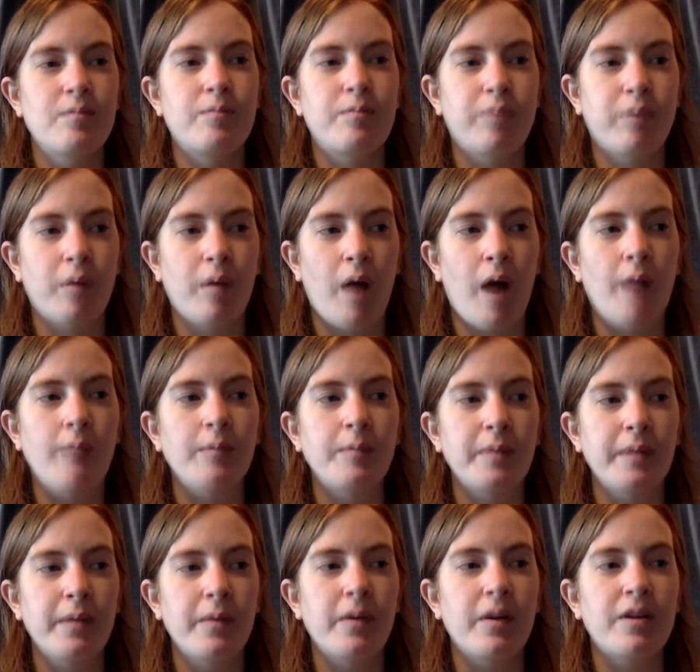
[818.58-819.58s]

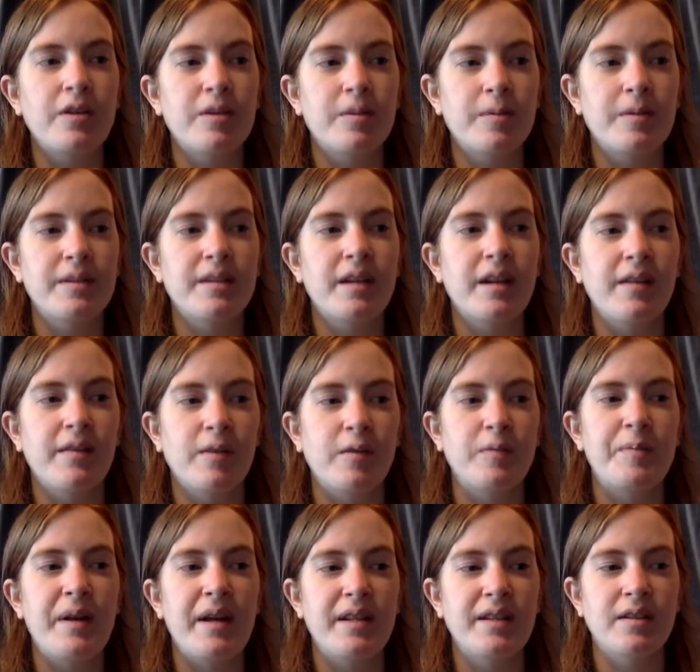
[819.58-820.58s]
Probably 100% of those
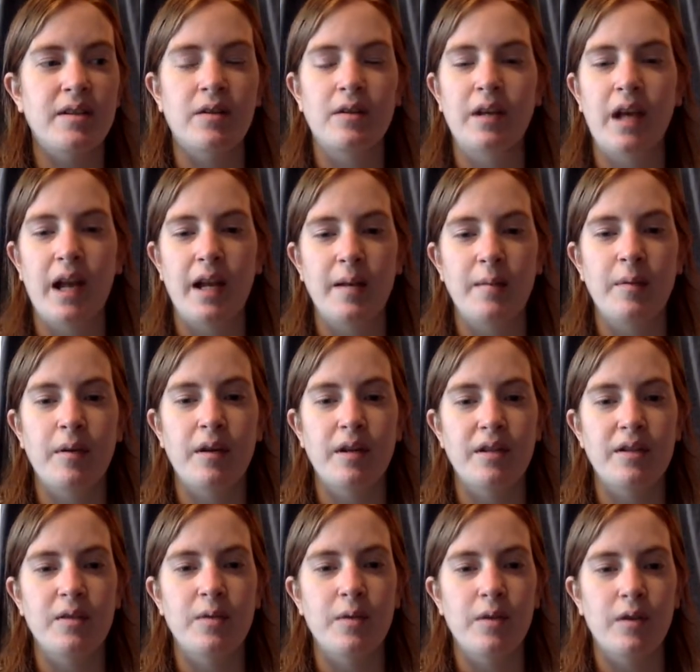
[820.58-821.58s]
pants are getting put
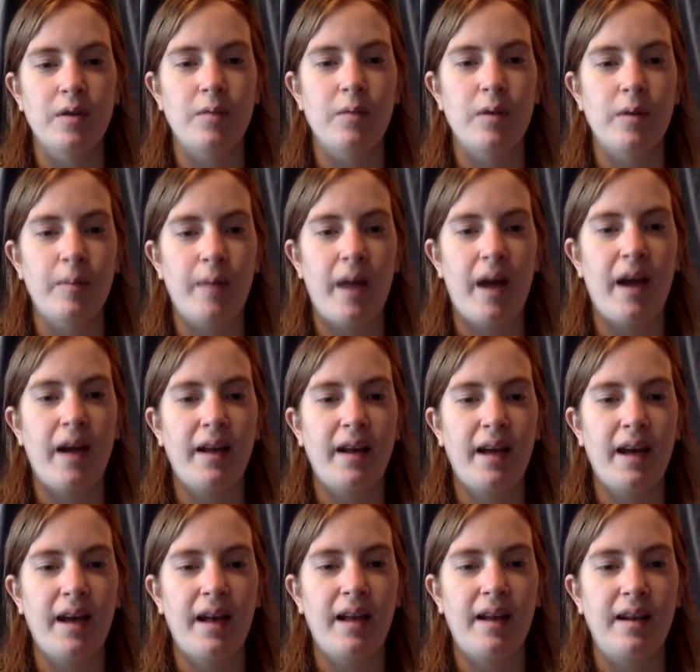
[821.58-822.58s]
into a Goodwill bag,
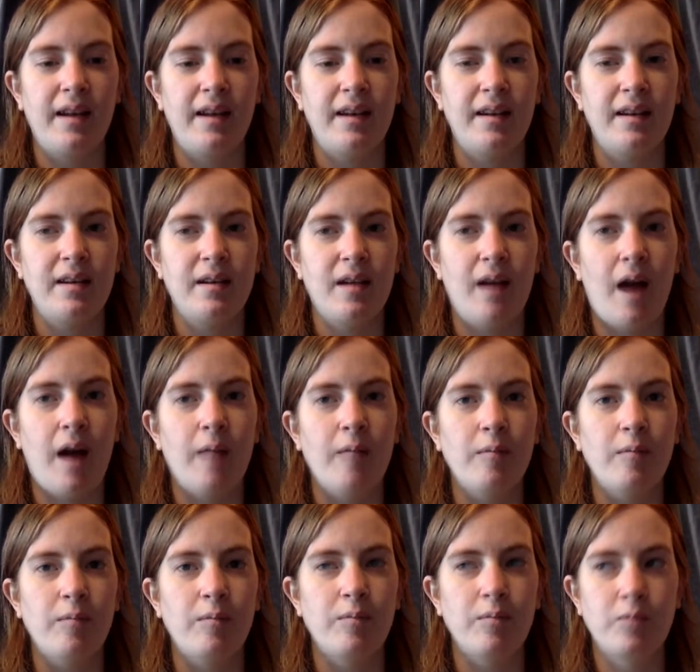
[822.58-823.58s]
and
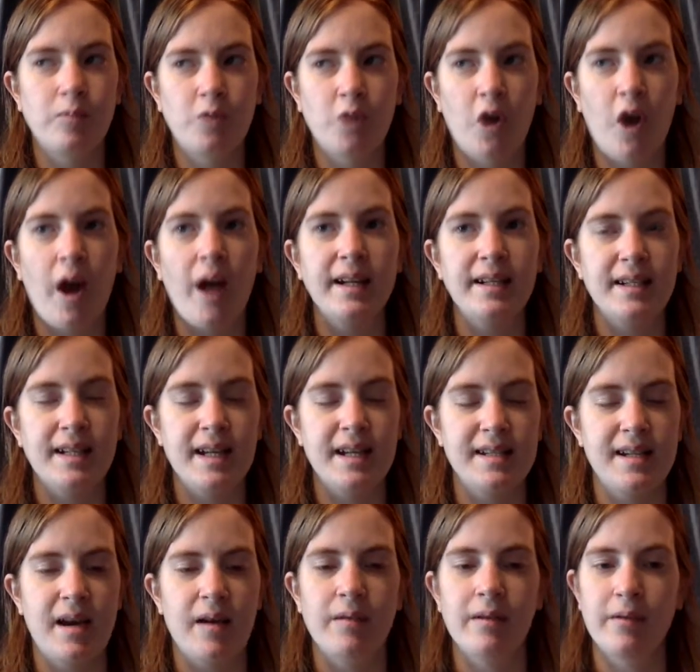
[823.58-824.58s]
I'm trying to get
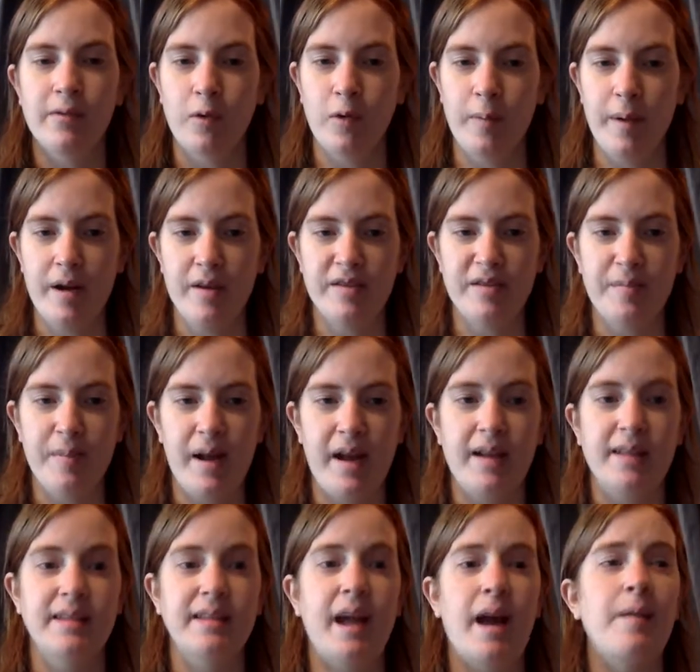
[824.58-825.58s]
down to 4 pairs of
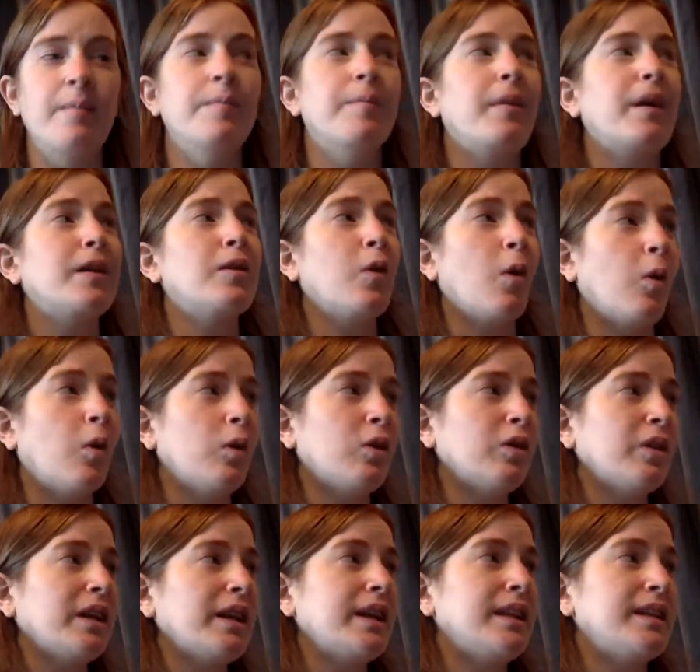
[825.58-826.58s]
pants. My
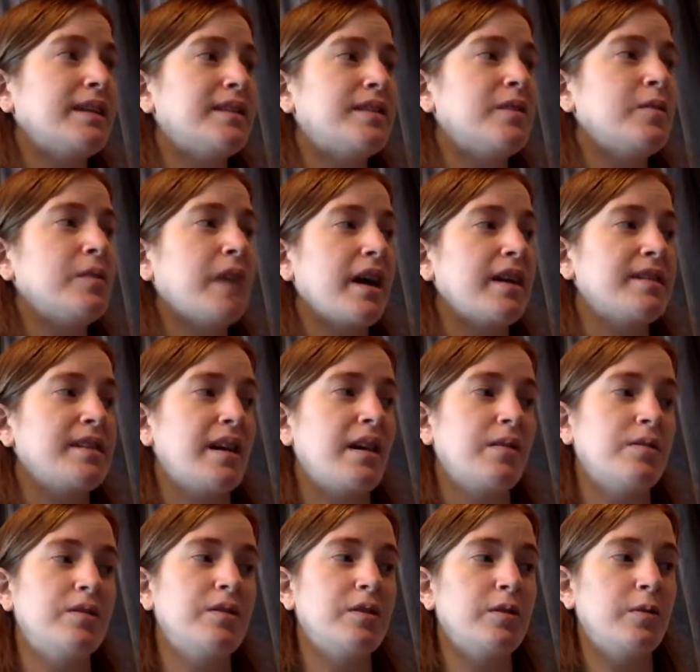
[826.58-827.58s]
goal is to get
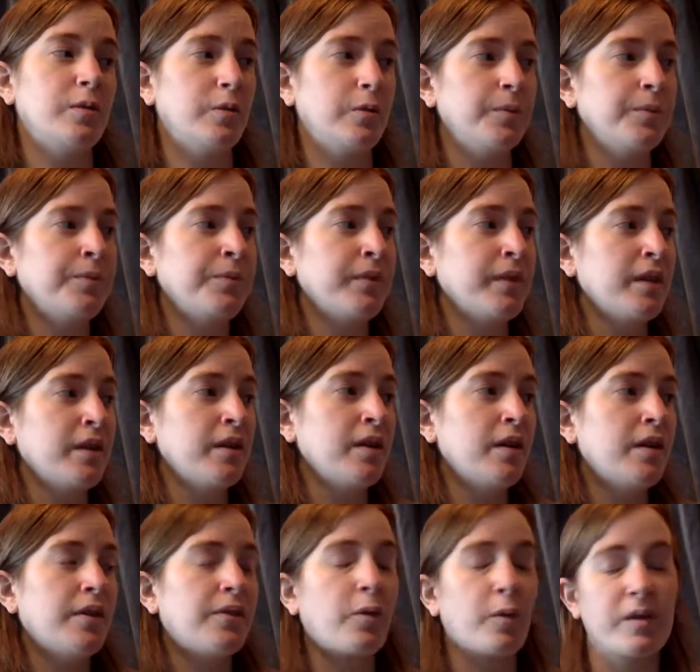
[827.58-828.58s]
down to
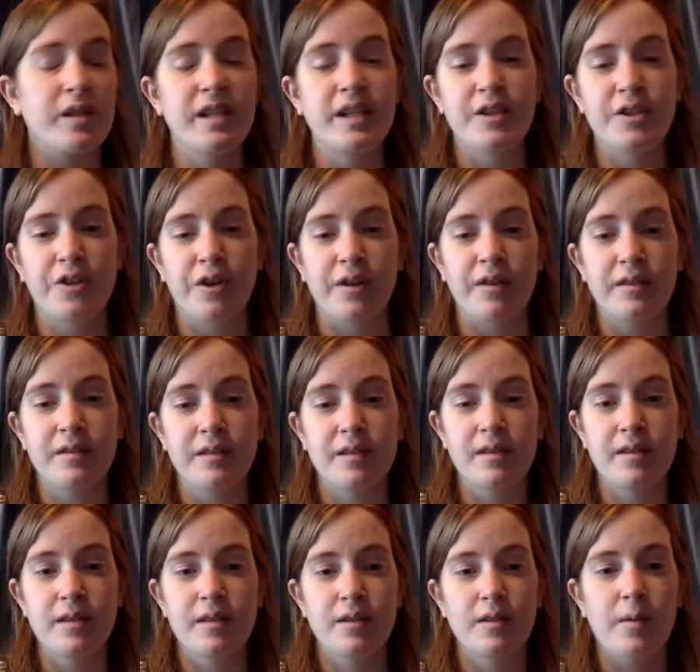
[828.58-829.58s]
14 shirts,
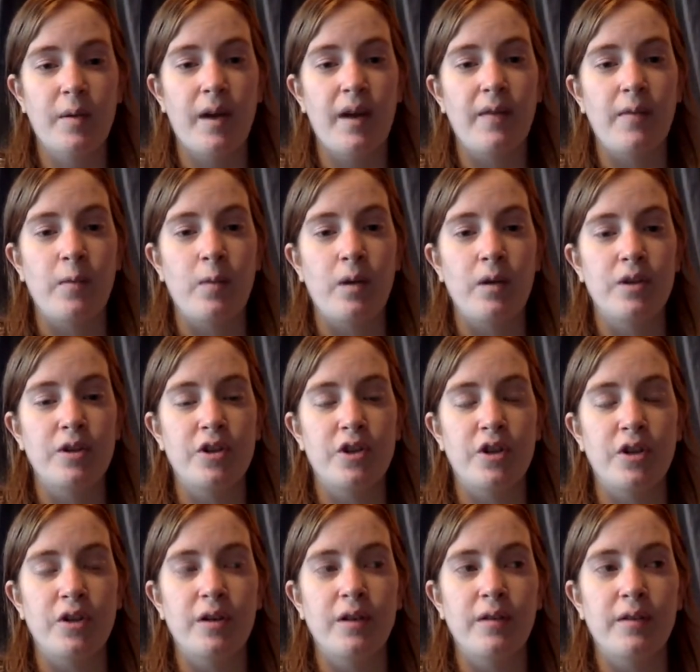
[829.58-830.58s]
so I have 1
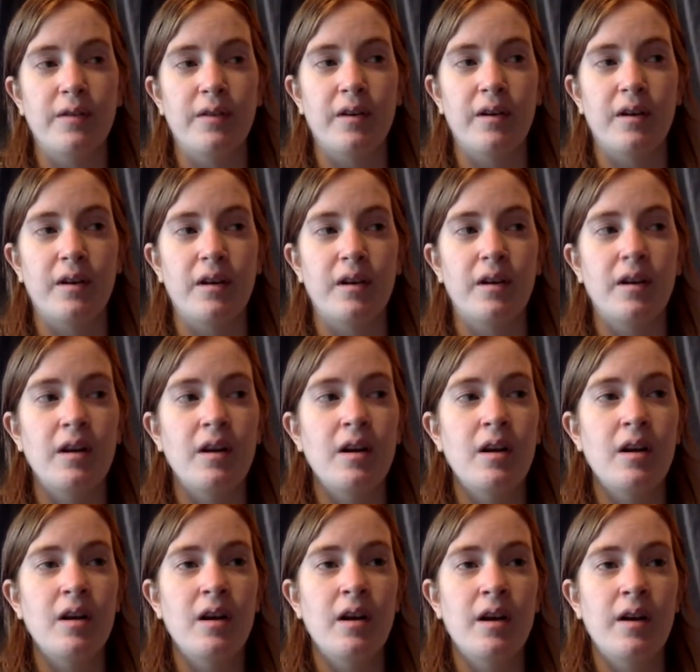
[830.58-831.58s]
shirt for
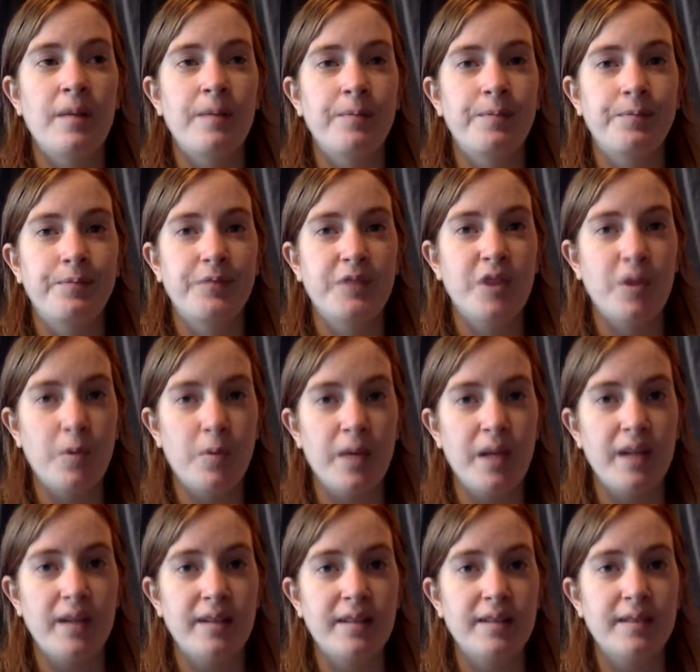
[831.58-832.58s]
2
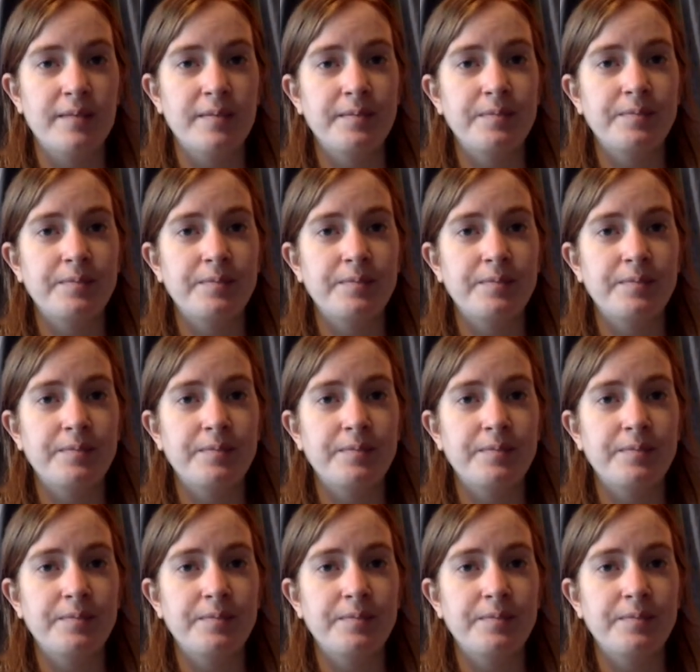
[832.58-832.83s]
weeks.